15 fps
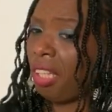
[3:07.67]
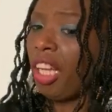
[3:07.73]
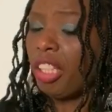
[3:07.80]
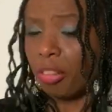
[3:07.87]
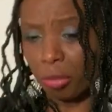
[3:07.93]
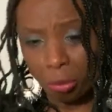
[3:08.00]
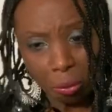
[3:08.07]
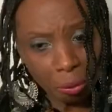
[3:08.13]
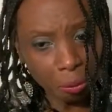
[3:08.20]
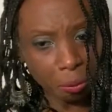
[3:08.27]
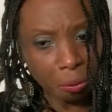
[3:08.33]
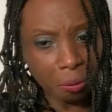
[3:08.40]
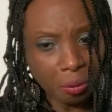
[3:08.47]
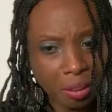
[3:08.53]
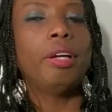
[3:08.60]
It's
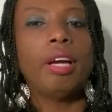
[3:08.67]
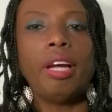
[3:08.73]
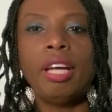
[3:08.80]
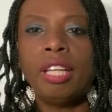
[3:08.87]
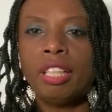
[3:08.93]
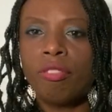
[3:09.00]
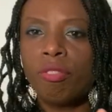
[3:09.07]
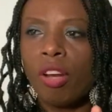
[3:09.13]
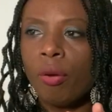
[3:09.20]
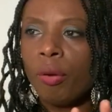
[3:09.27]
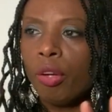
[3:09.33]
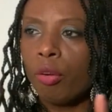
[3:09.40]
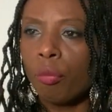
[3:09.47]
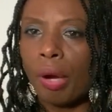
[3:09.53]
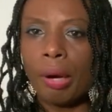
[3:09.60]
true. It's
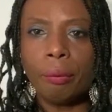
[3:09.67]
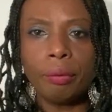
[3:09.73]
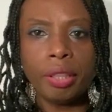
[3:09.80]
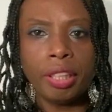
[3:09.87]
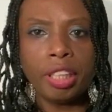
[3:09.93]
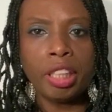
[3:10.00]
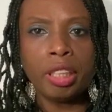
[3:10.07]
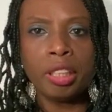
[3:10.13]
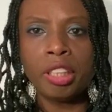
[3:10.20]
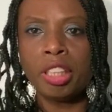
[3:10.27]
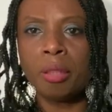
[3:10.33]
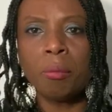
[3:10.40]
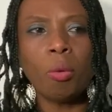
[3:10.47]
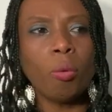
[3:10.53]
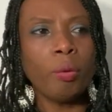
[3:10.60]
very grounded. It's
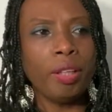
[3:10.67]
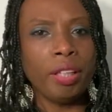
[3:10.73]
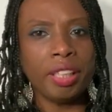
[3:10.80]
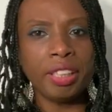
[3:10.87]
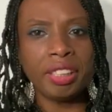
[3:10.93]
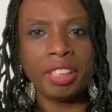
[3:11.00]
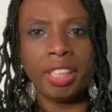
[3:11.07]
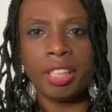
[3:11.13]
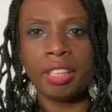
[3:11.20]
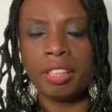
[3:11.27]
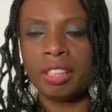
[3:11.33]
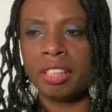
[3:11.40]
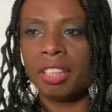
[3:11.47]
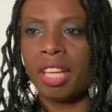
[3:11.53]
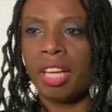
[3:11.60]
just more realistic.
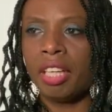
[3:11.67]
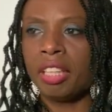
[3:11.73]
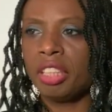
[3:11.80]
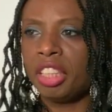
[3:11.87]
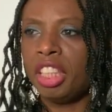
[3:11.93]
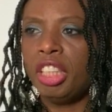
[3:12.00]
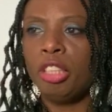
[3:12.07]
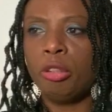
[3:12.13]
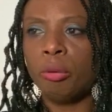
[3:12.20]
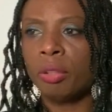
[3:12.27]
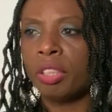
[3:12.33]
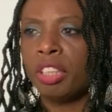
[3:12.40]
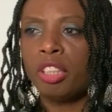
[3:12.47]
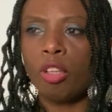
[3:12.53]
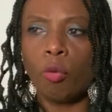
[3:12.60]
It's like scenes you
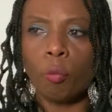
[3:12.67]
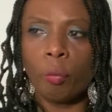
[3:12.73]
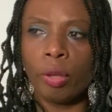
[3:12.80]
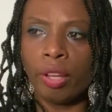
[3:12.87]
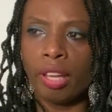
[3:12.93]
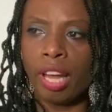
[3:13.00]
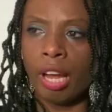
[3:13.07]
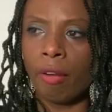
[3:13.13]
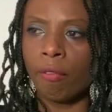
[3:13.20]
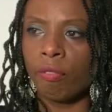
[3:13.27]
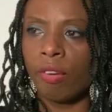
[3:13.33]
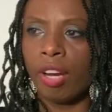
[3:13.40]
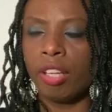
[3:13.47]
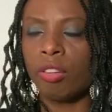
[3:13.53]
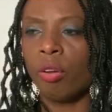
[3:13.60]
can see in real life.
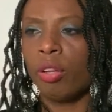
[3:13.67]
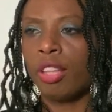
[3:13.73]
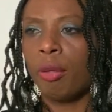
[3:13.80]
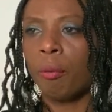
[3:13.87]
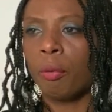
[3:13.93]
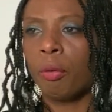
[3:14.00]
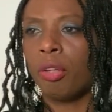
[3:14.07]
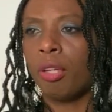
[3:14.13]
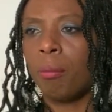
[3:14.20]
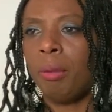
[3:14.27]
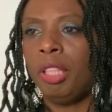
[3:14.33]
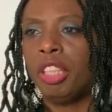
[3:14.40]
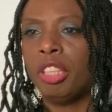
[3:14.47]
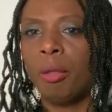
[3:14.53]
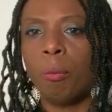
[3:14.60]
I thought they were going to
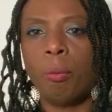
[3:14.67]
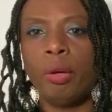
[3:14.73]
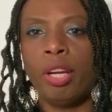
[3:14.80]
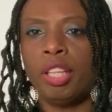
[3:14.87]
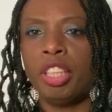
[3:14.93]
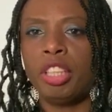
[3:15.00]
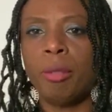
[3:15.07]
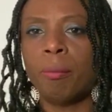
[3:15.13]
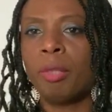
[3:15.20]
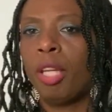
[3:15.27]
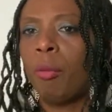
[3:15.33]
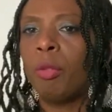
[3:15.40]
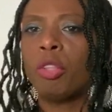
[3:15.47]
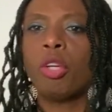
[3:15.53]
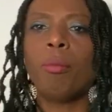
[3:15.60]
be somewhere and
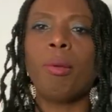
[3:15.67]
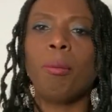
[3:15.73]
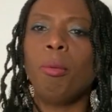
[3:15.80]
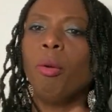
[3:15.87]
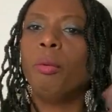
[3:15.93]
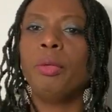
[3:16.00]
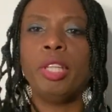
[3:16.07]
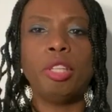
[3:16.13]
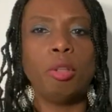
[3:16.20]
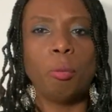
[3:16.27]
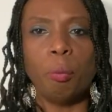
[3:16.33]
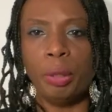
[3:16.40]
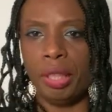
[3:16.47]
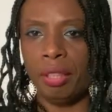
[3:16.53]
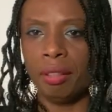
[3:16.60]
something was going to be blowing in the
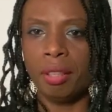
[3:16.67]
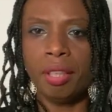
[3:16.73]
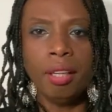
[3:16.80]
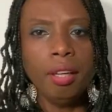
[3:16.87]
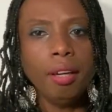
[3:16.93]
wind.